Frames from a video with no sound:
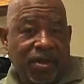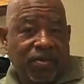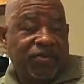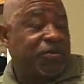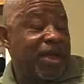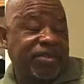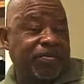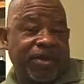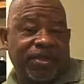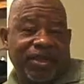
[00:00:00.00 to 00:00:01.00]

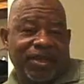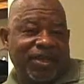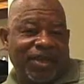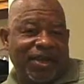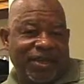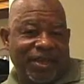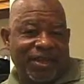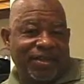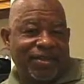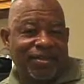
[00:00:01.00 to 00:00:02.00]
Responsibility,
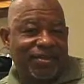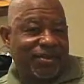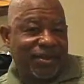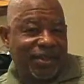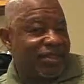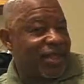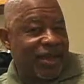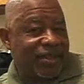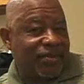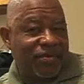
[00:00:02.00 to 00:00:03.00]
again, it's
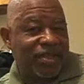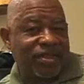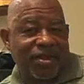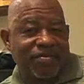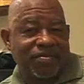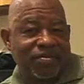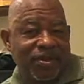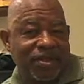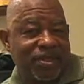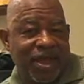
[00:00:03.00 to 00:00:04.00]
like the rest of them.
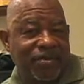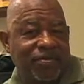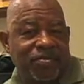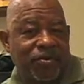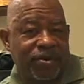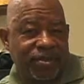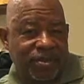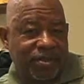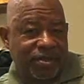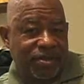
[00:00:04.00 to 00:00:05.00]
It's like remorse.